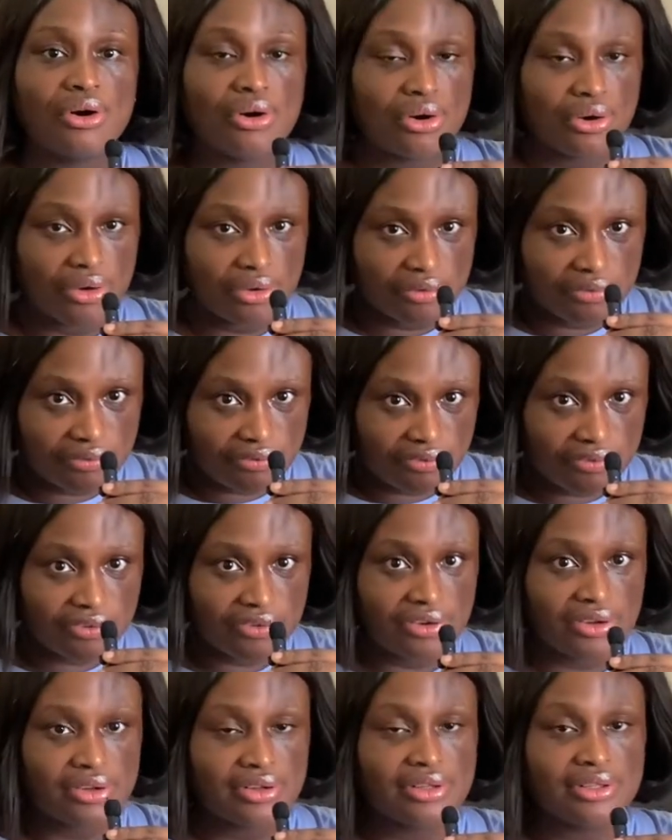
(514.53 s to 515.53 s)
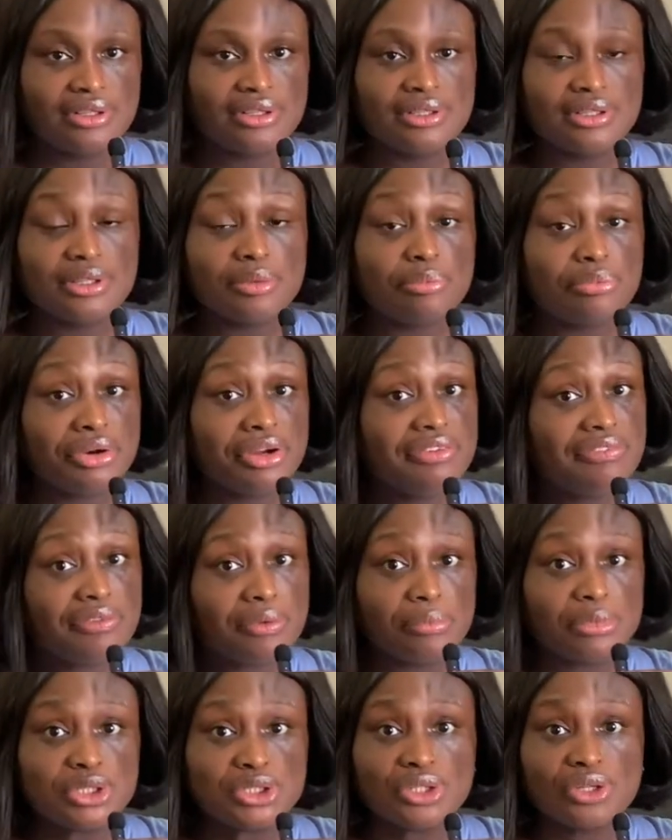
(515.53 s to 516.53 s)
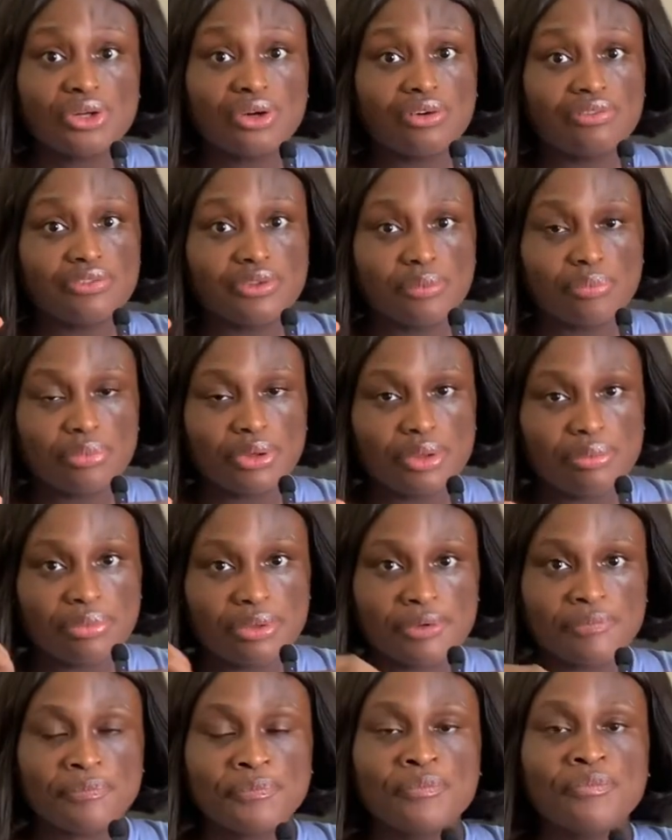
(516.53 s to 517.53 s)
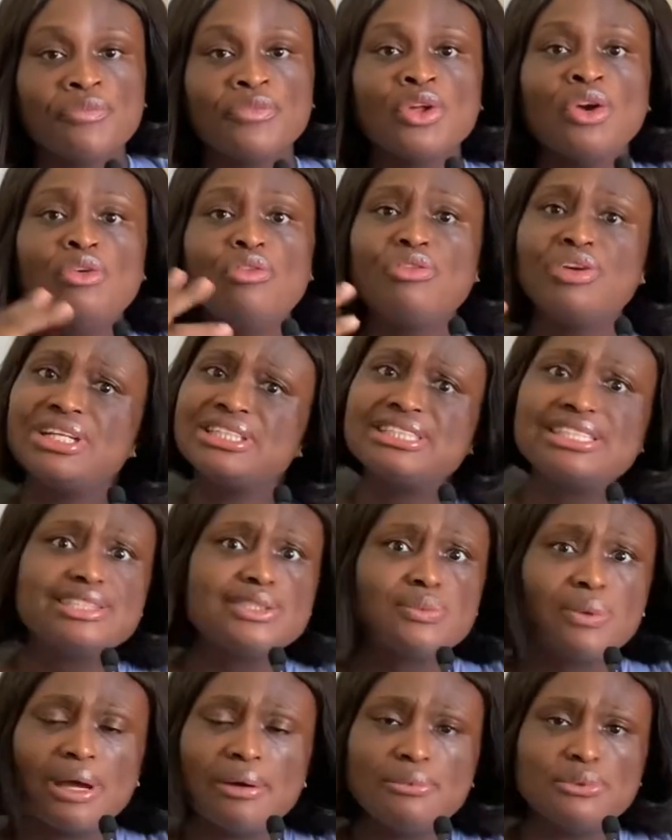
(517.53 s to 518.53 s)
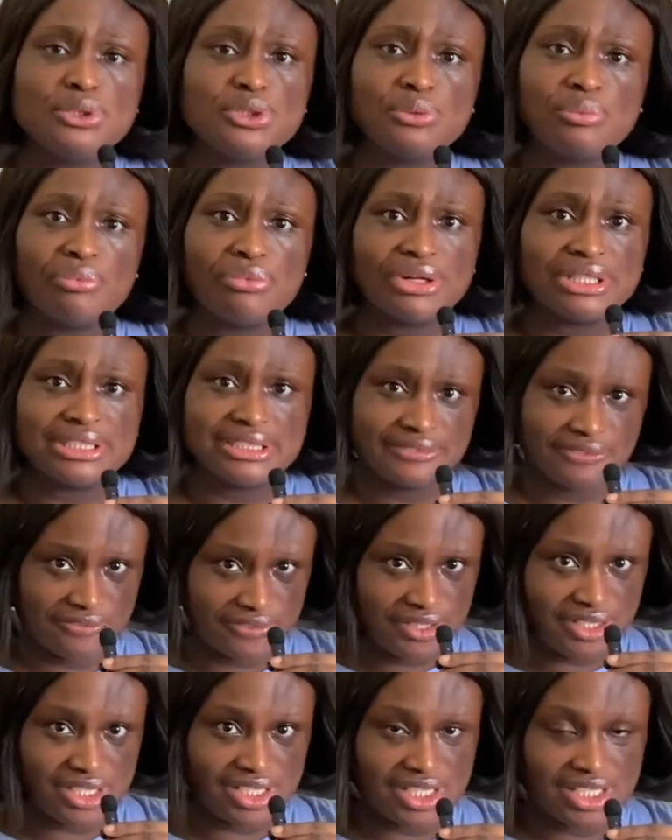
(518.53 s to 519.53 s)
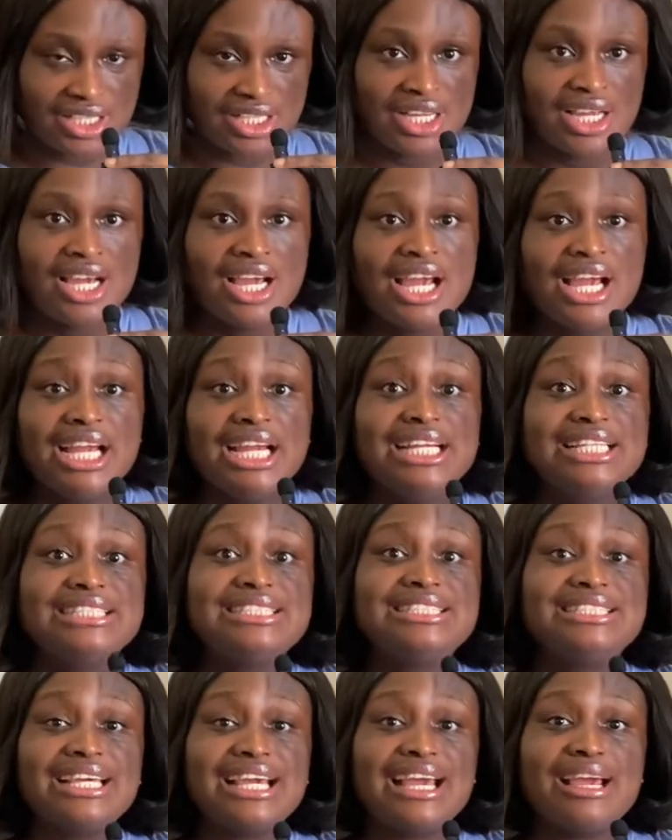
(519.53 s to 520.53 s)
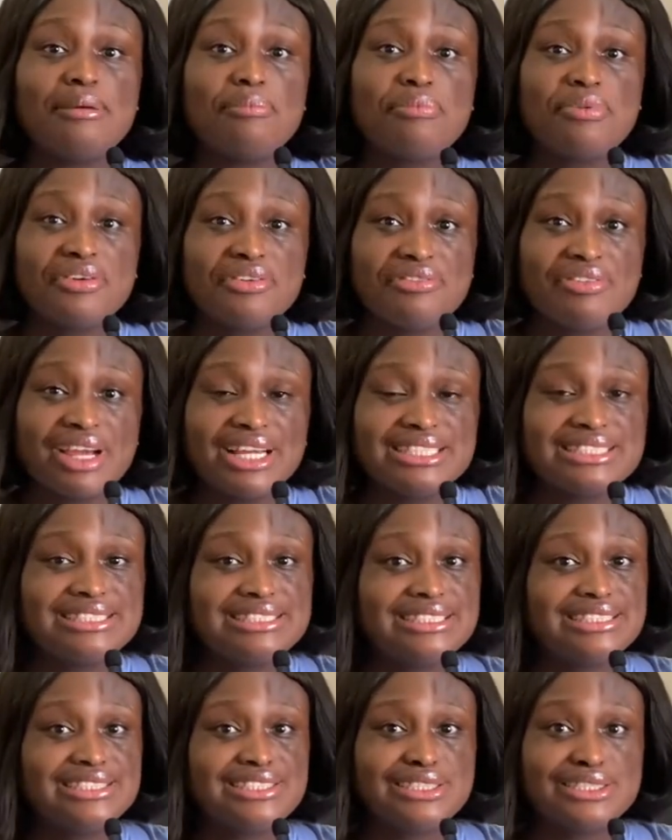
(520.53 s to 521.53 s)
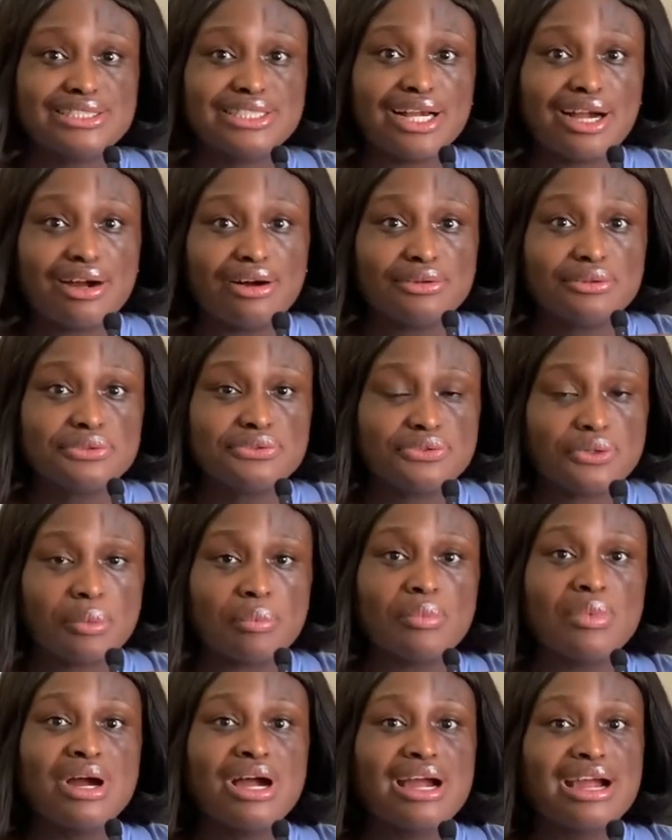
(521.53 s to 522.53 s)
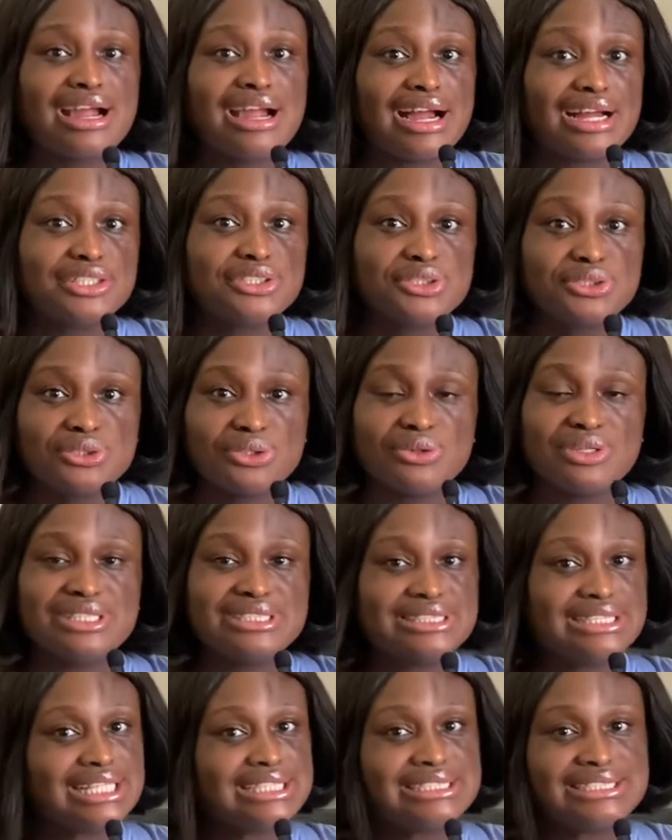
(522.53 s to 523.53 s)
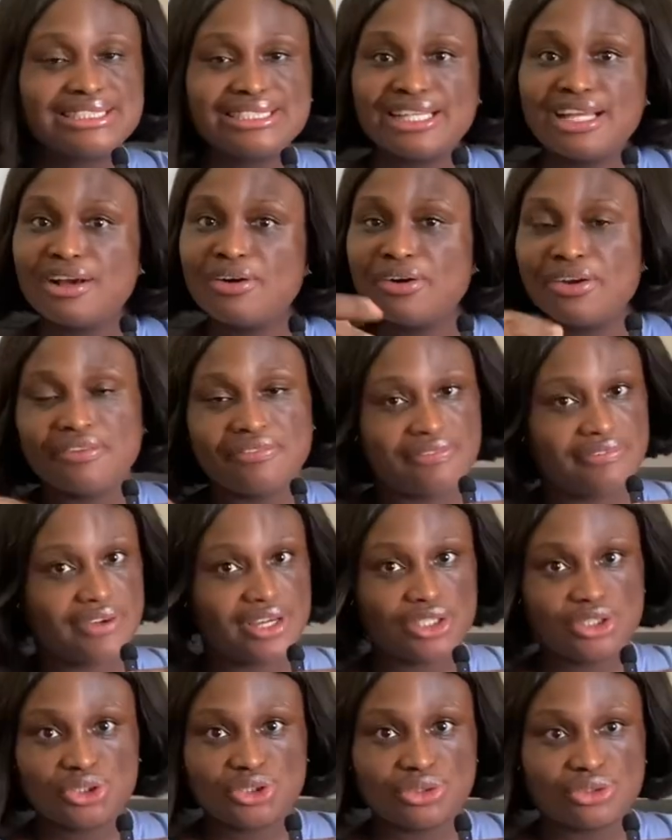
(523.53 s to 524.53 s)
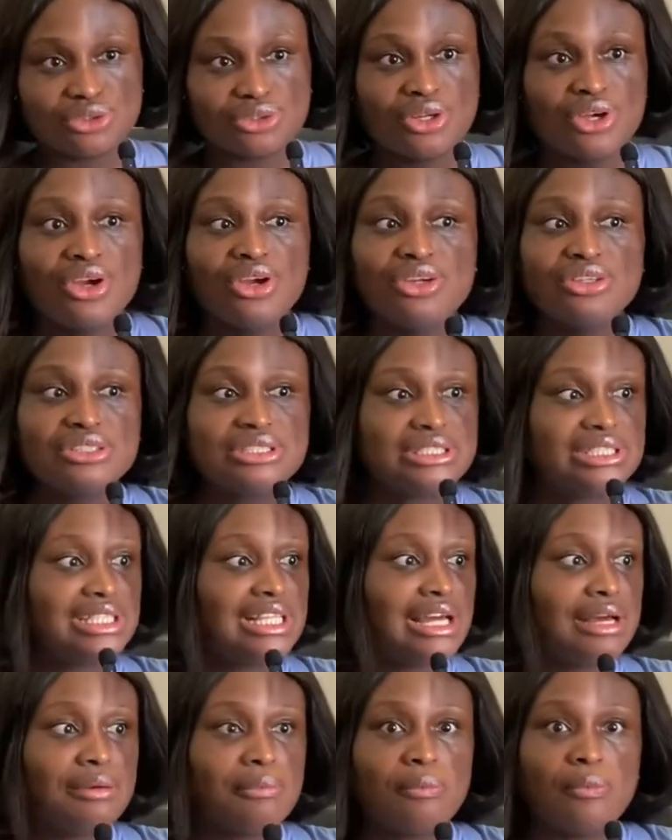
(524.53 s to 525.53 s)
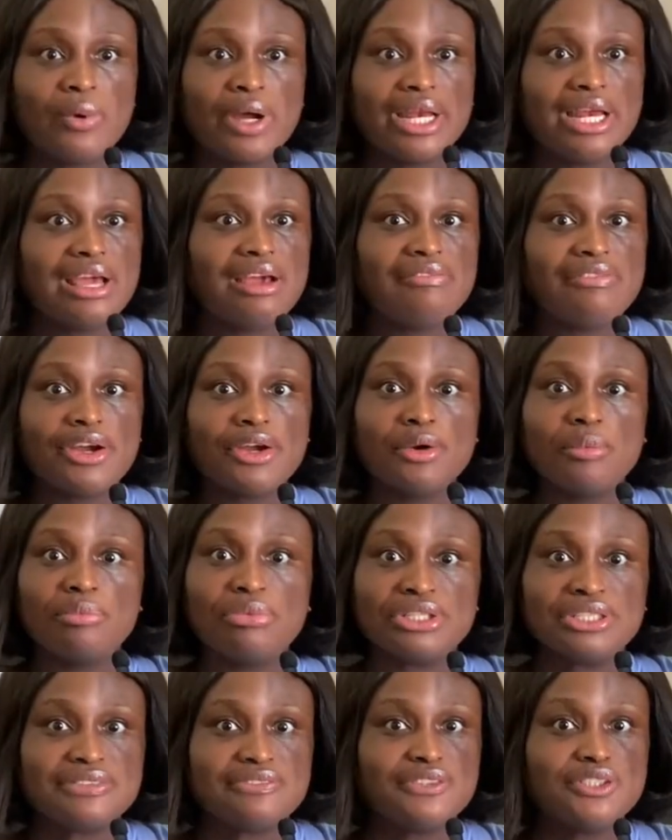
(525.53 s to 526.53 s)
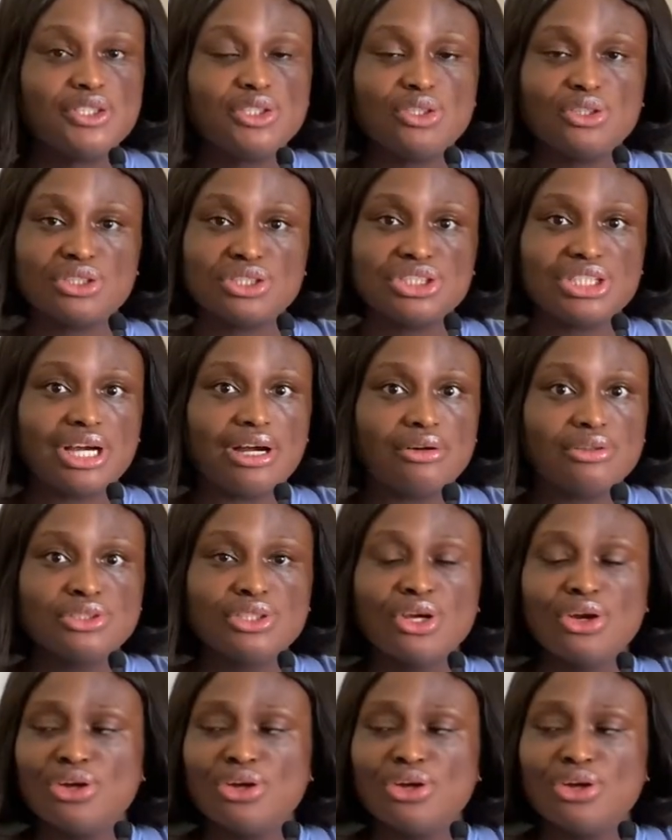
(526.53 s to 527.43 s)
of the brain formation of the baby. Reasons why we should breastfeed: it prevents this child from gastrointestinal infection. You see that whenever you're breastfeeding your child